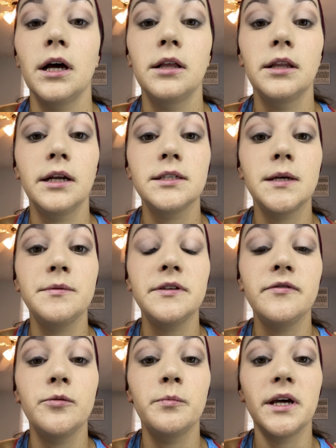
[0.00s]
A lot of times
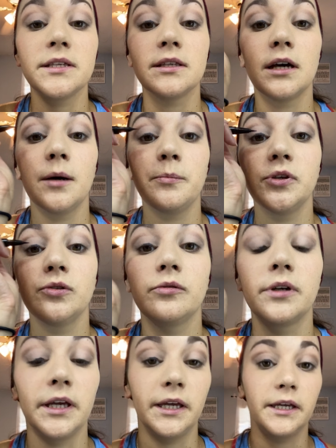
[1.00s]
if you mess up, you
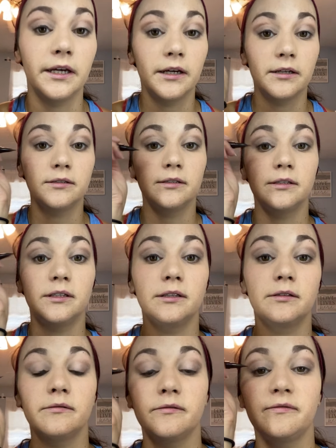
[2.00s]
can
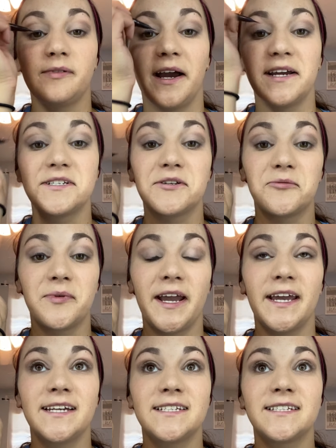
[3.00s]
find a
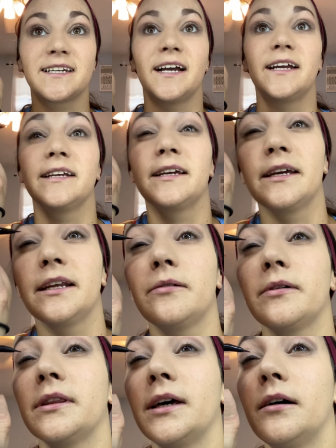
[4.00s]
way kind of get it
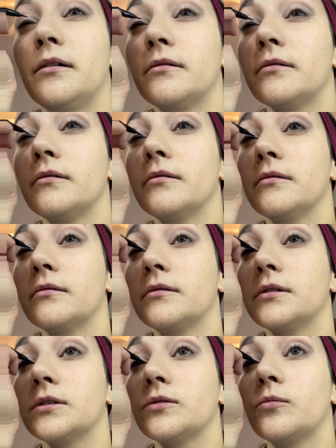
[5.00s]
without
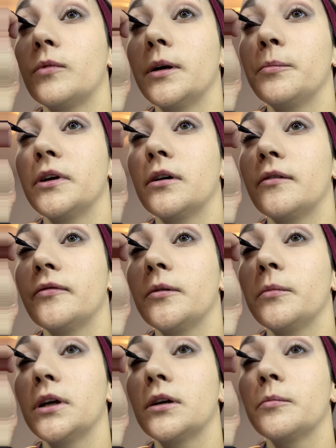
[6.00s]
just wiping off your
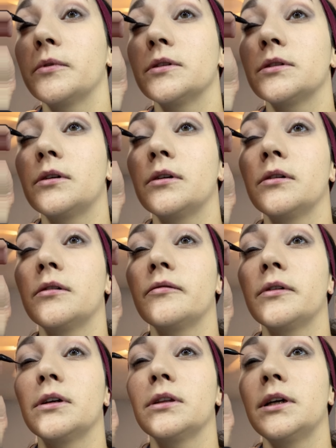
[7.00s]
makeup and starting over,
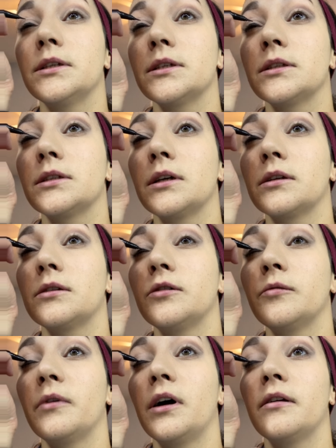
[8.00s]
unless it's like too
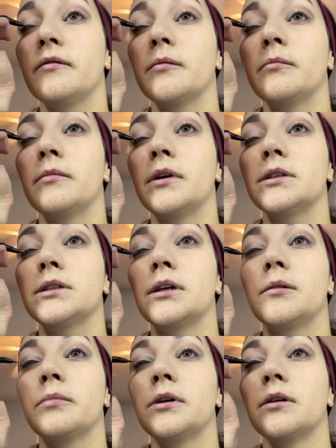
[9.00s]
bad of a mess up.